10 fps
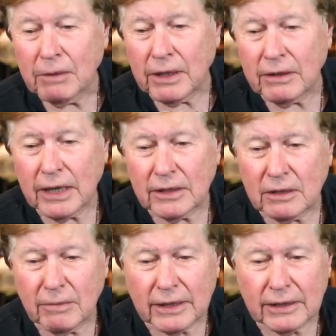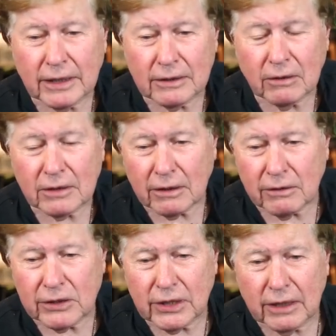But thanks to my dear Dr.
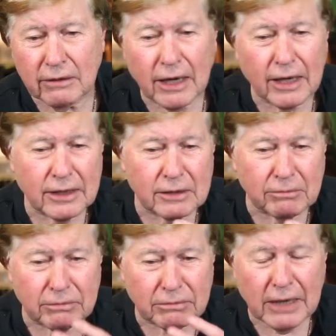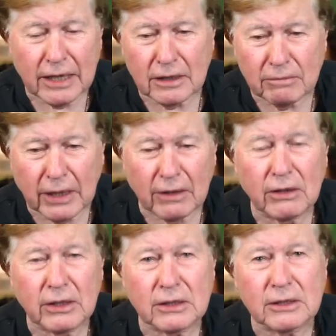Christina, and I had some
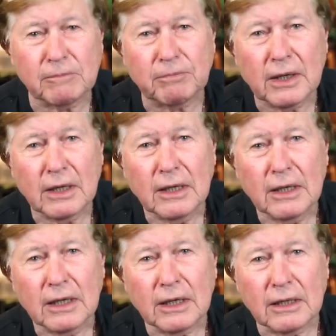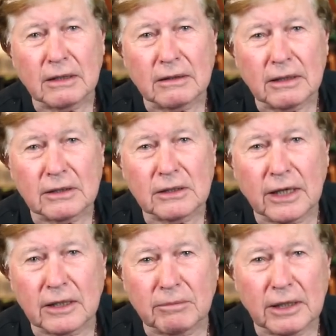antibiotics, and it's
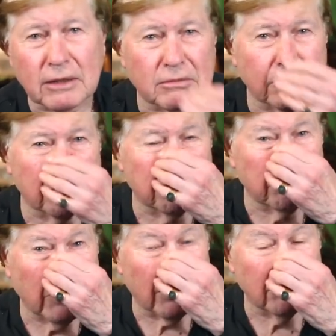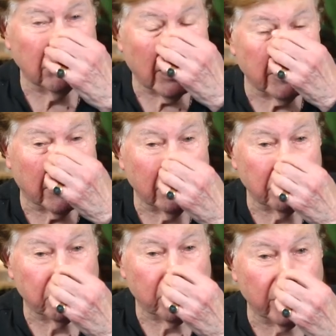taken me, well, I don't know,
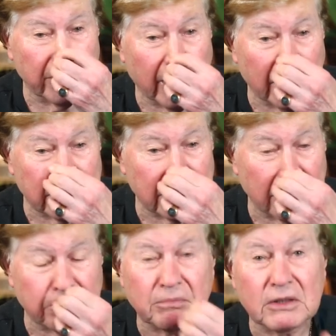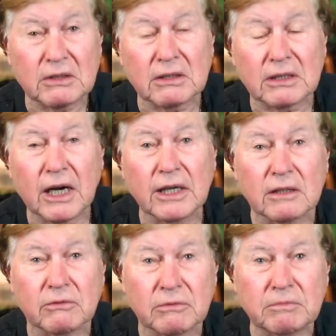3 days. I'm
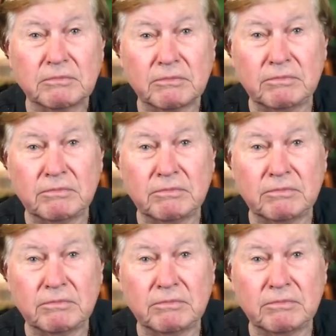kind of